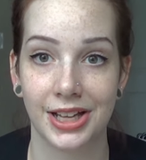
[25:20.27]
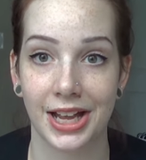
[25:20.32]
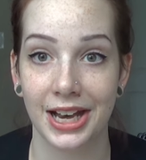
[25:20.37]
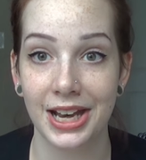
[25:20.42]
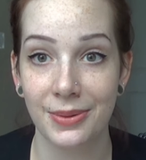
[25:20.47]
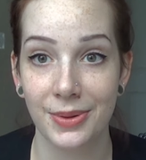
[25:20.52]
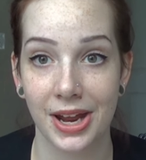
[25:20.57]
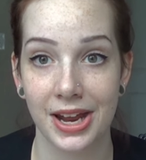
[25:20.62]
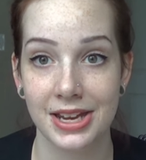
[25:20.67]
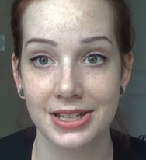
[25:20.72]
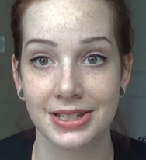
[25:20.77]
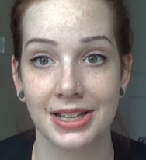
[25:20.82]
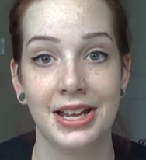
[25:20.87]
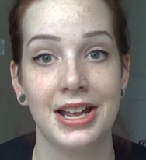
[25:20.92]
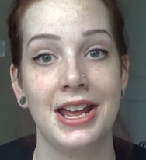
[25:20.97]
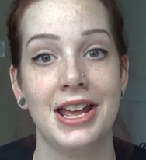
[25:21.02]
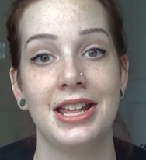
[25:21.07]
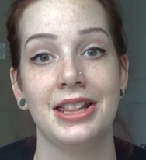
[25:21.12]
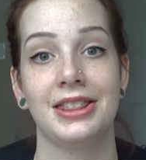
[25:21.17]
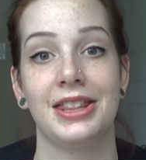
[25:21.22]
Anyways,
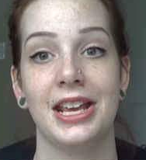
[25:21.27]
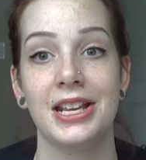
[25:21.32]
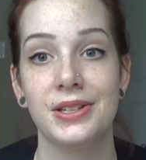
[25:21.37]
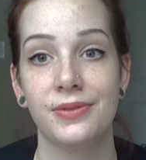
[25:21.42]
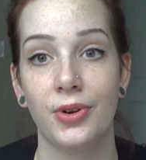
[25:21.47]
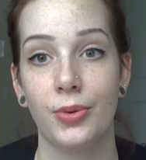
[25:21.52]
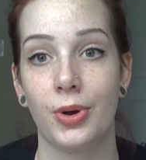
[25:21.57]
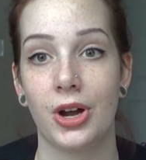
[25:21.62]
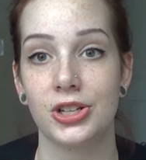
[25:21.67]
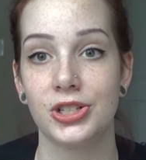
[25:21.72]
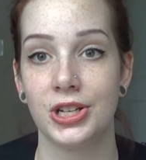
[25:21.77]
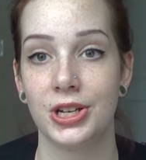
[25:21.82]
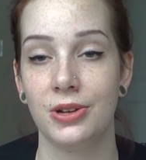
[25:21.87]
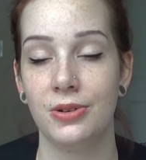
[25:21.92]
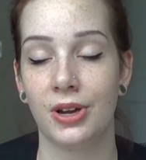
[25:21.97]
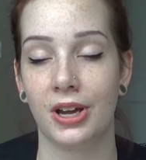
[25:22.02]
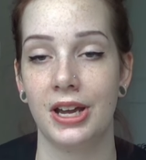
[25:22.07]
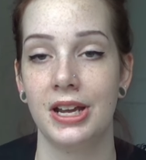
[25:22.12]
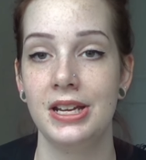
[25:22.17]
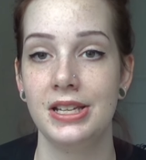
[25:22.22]
thanks for watching, you
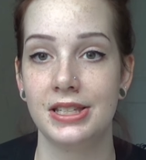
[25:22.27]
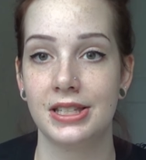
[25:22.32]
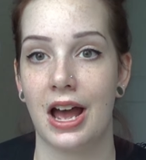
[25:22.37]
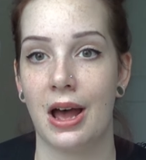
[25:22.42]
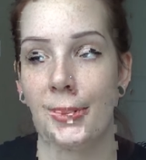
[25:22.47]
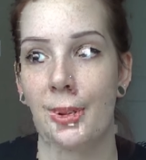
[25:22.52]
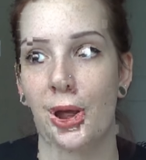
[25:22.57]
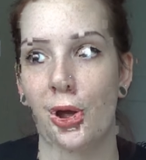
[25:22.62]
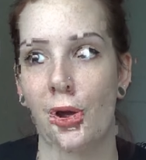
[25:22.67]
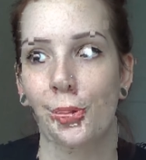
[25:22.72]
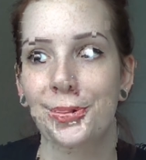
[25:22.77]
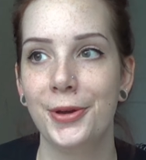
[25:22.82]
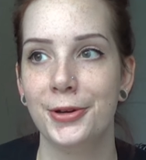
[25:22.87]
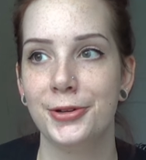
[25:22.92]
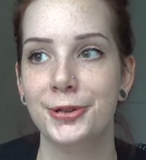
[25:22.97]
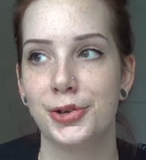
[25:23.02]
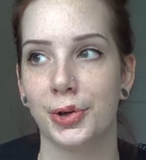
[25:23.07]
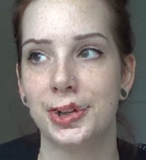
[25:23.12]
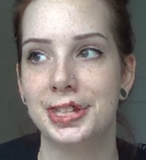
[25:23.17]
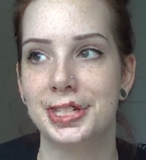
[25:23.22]
guys. I hope you
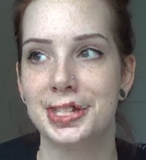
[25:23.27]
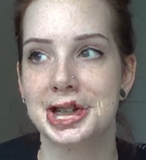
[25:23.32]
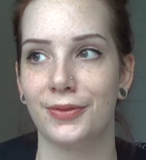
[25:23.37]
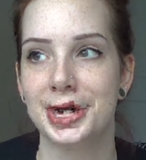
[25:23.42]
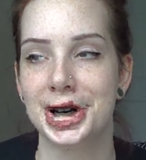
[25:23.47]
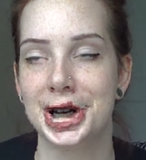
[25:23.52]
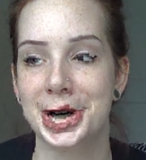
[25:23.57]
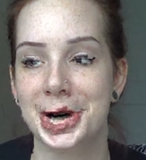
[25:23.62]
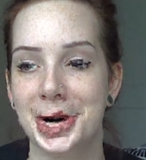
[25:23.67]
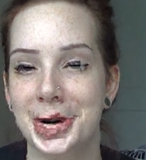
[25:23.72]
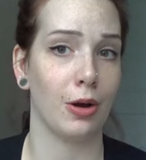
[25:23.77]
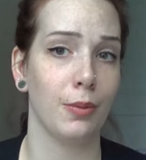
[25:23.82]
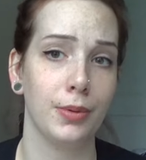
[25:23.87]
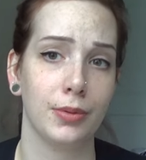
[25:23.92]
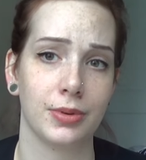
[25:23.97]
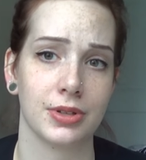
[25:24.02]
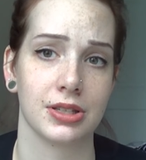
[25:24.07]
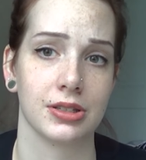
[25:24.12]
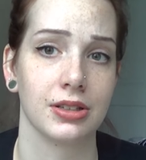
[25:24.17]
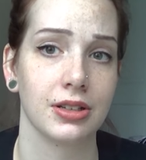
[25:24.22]
enjoyed this video. I hope it
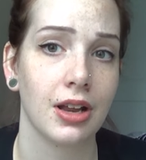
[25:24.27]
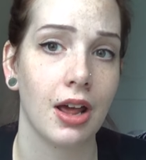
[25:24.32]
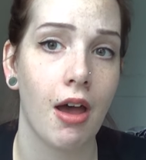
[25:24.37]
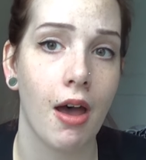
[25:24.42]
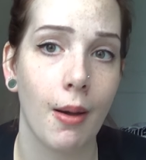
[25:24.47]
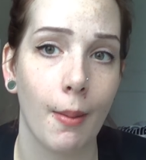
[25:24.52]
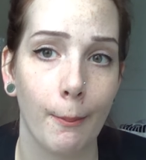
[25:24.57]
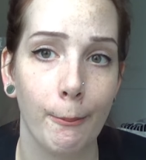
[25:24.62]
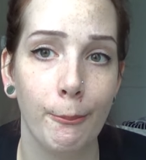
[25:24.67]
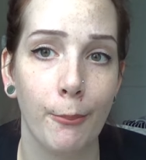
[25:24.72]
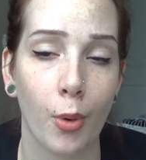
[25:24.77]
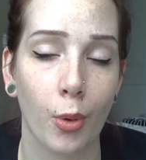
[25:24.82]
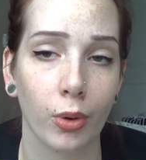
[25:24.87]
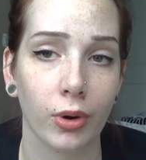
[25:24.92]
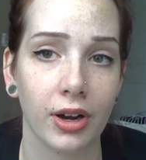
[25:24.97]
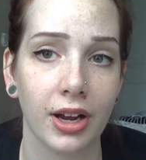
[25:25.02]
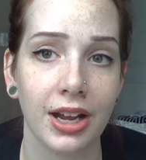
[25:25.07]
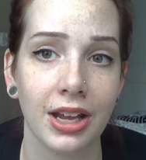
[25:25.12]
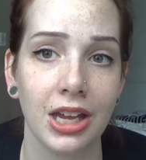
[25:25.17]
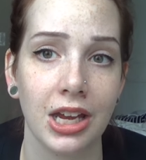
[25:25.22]
wasn't
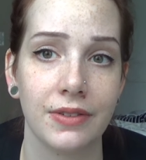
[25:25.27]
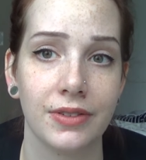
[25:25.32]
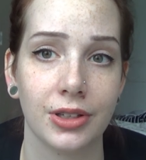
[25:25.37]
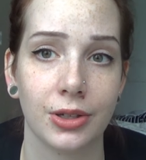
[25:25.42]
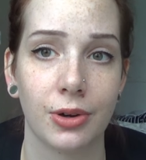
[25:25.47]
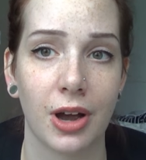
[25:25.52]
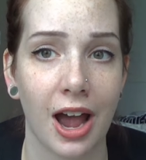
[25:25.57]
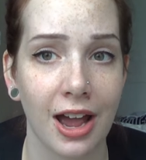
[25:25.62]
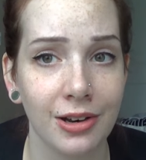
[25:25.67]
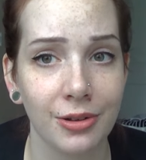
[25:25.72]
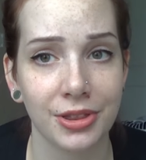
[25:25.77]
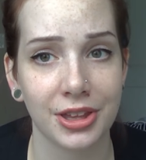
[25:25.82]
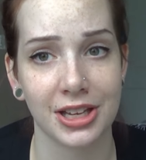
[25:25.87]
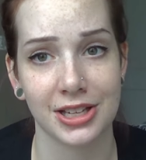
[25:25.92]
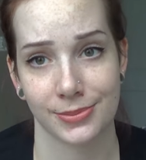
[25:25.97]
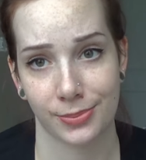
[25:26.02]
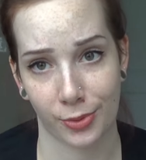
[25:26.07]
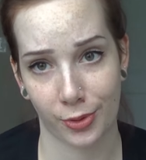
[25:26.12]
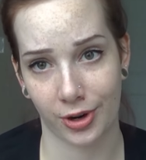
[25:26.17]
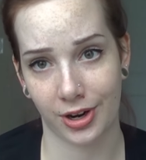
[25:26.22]
boring, even though I don't think
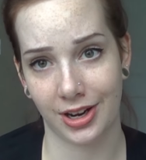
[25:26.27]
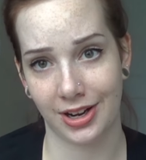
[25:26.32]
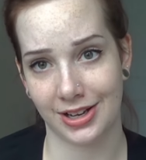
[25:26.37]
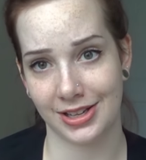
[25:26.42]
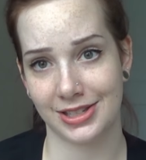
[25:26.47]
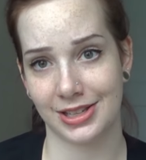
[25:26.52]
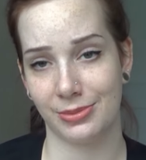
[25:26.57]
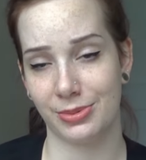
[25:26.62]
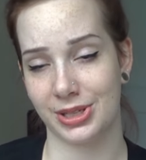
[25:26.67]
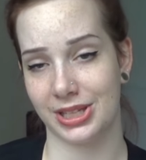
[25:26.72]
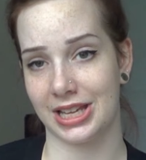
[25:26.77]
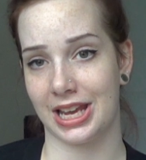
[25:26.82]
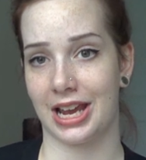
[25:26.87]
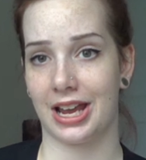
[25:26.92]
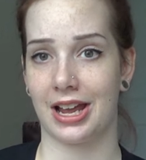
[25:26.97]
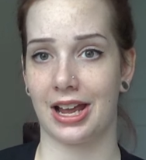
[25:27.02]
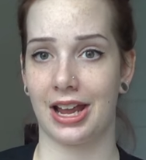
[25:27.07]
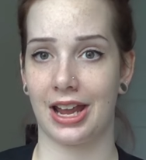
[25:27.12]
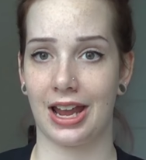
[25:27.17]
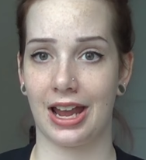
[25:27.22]
it's boring, because it was
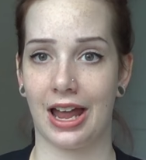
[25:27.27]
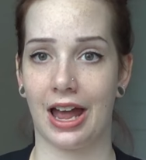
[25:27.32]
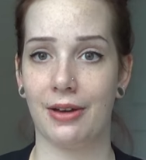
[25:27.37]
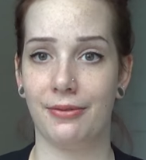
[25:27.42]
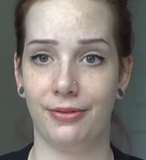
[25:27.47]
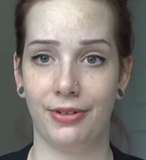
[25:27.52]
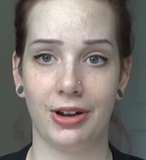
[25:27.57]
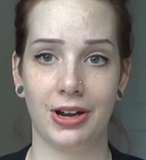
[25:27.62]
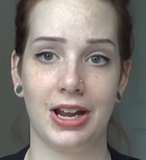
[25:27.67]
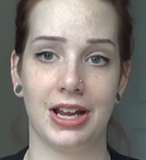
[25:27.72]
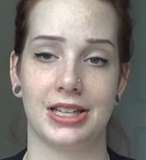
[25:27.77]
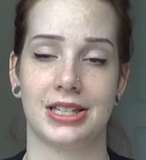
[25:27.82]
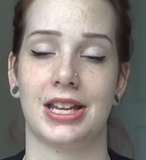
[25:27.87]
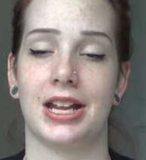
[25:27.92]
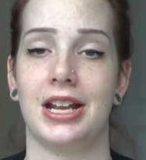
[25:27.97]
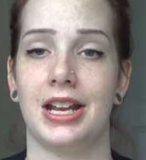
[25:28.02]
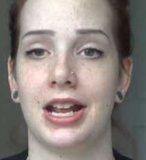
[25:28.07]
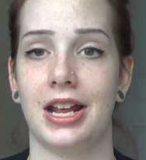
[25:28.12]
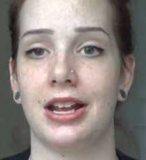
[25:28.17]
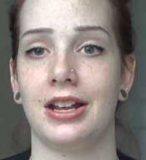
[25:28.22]
like a very
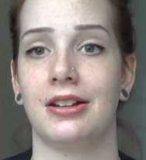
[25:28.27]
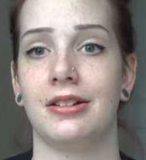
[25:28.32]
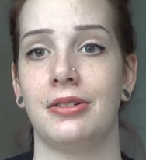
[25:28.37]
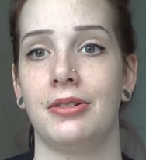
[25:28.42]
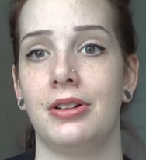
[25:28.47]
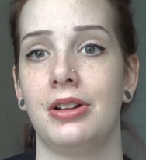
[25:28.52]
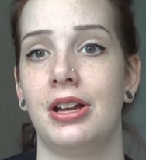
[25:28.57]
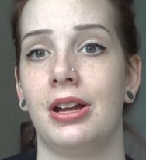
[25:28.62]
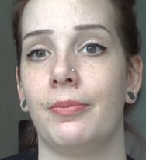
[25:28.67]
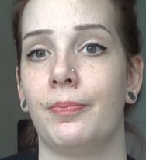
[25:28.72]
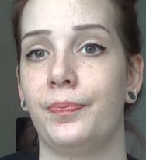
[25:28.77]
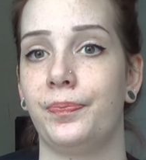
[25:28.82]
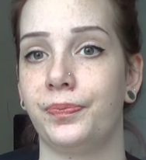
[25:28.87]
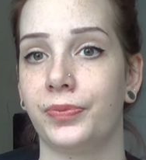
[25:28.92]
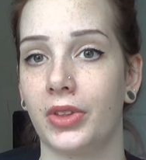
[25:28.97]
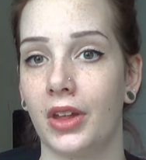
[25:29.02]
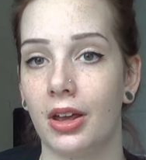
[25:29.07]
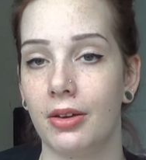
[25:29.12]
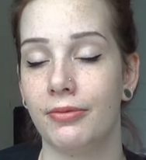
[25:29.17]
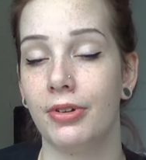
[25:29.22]
exciting,
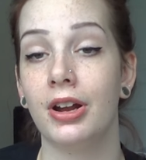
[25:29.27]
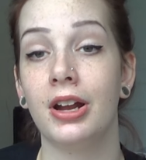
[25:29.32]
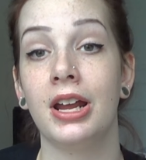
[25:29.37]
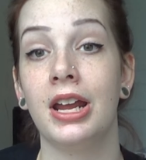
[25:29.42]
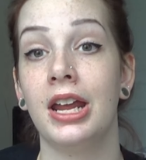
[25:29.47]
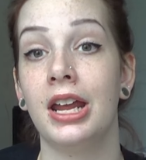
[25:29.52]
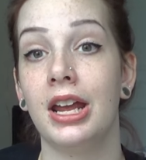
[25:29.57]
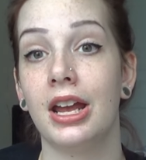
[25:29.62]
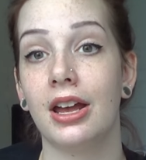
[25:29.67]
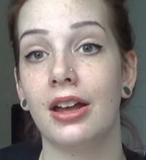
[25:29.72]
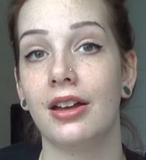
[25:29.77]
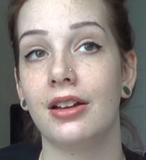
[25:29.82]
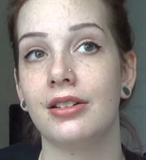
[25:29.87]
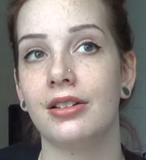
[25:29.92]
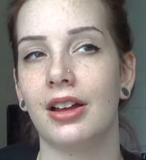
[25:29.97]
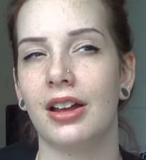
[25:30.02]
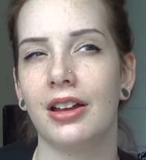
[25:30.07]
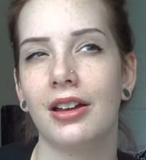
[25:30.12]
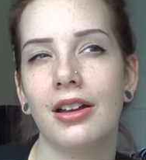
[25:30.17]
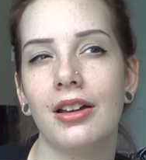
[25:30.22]
a very
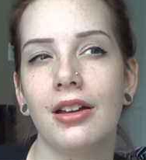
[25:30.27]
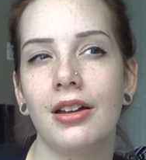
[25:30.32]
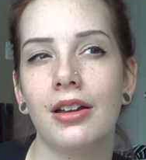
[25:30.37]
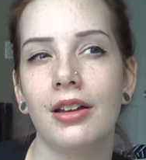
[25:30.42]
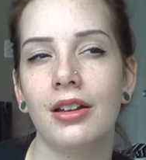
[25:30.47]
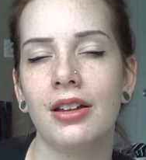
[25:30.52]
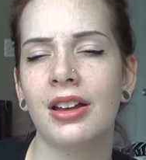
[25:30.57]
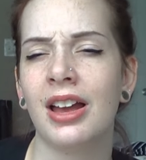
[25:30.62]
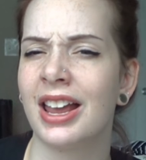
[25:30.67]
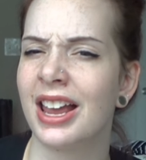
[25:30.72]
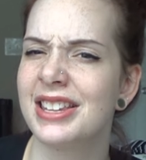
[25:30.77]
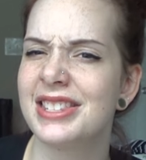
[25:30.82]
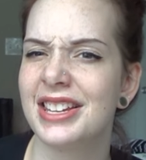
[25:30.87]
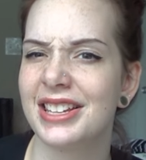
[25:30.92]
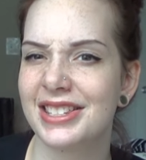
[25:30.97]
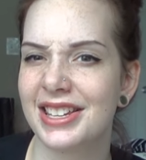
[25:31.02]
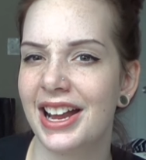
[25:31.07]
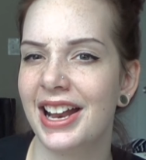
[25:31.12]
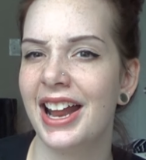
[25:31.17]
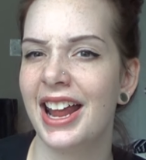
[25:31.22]

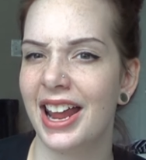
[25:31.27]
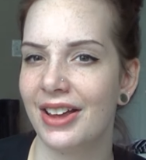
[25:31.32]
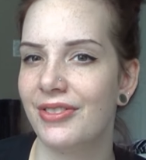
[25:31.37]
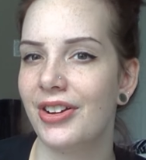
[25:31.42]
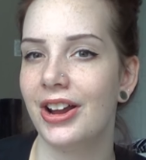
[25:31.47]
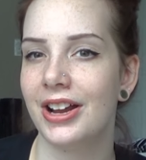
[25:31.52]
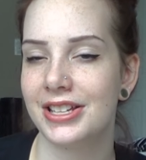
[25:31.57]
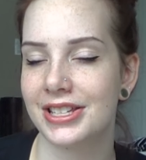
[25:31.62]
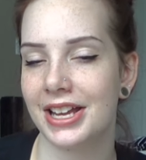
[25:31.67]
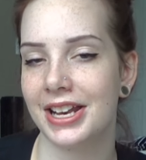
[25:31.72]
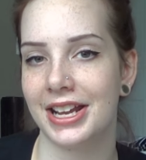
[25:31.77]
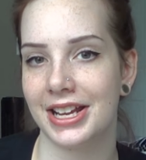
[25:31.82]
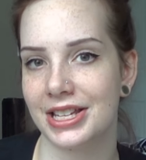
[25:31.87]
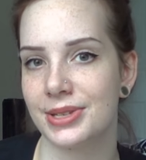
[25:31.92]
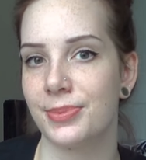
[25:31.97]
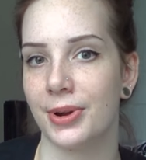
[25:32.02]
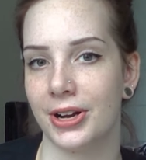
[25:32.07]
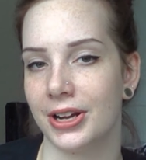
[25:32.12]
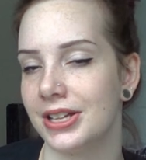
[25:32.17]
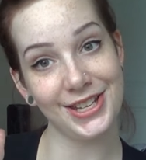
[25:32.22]
exciting
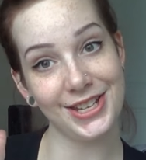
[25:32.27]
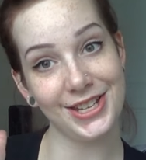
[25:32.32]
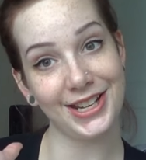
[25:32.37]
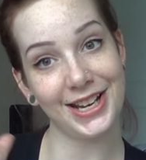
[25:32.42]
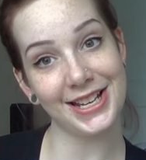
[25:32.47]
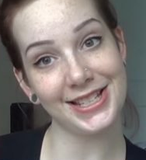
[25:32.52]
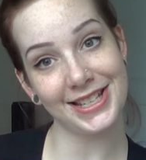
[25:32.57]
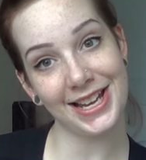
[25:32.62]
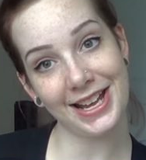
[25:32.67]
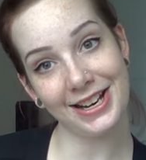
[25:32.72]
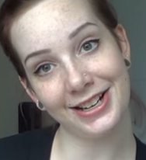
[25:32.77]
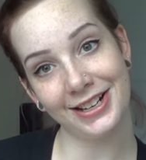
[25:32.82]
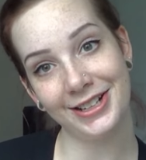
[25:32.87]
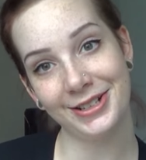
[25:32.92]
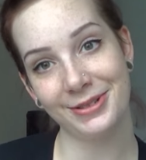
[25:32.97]
experience. See you guys later.